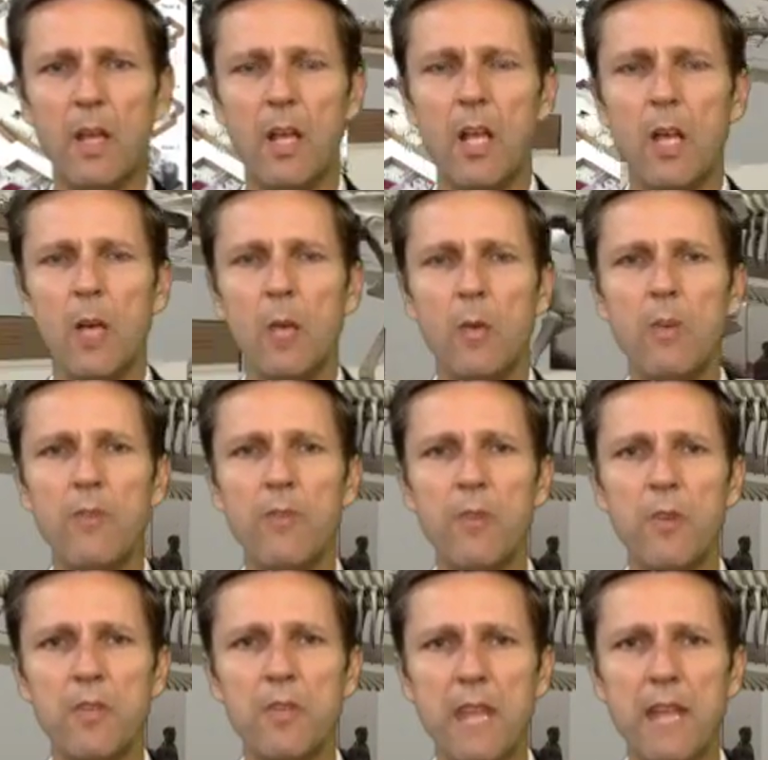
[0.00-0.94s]
When we
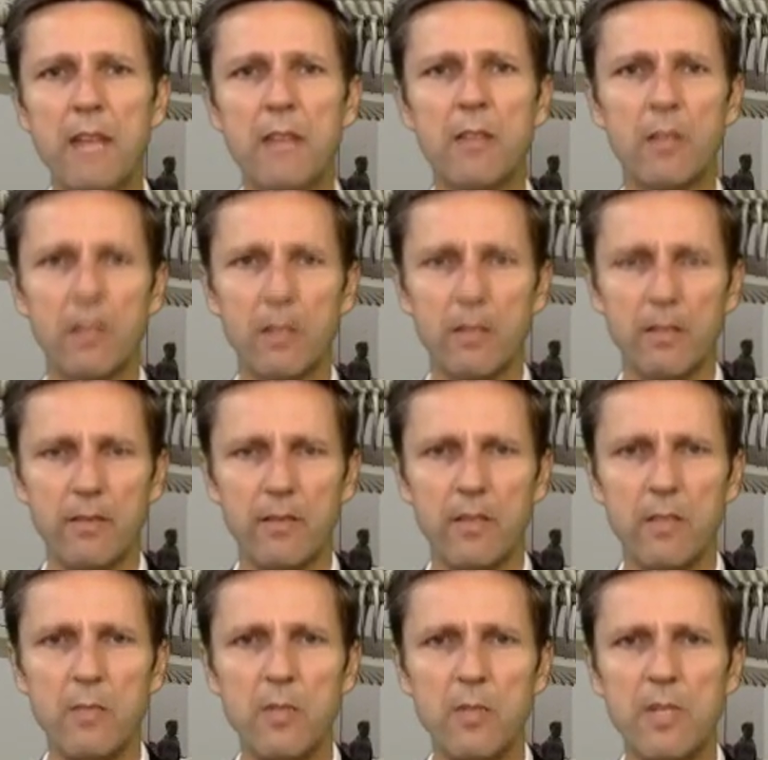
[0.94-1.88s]
first enter
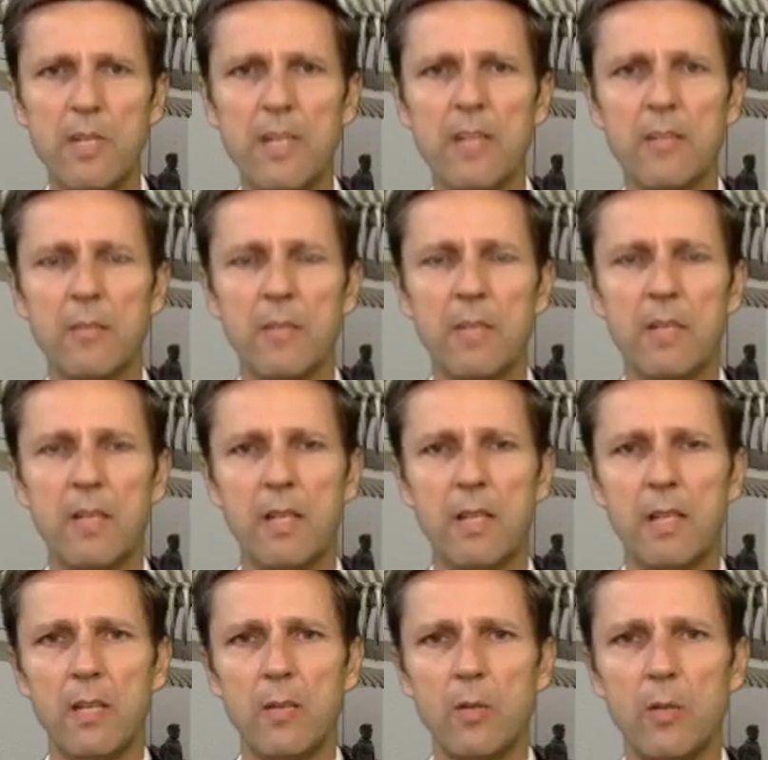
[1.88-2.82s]
the museum,
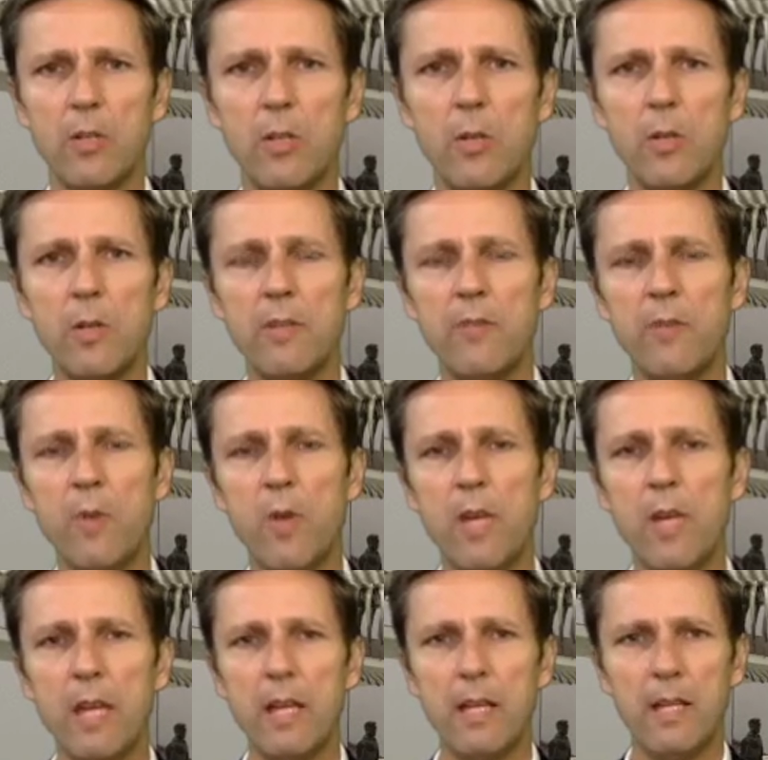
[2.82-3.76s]
we're going to go in the
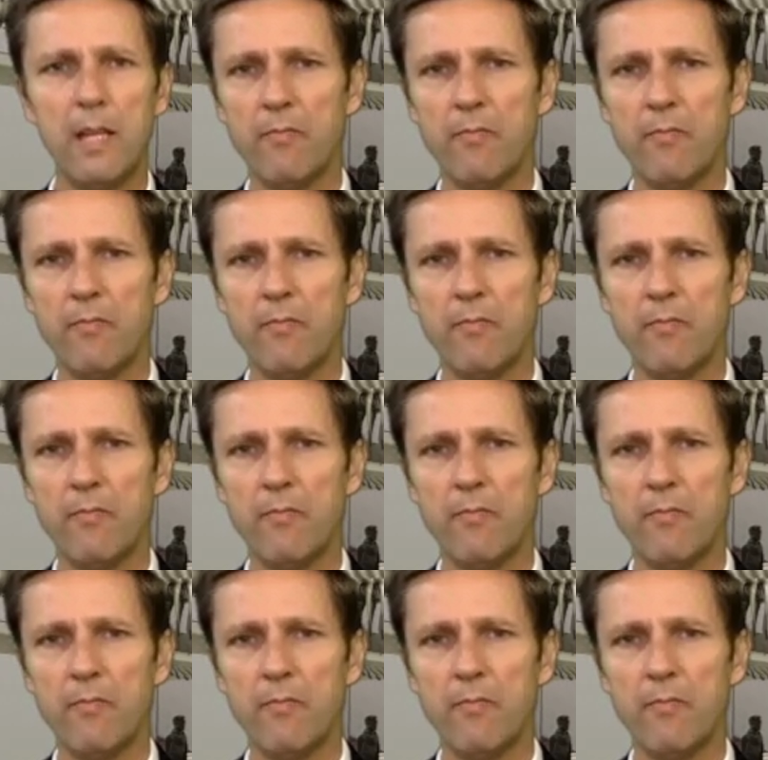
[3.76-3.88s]
foyer.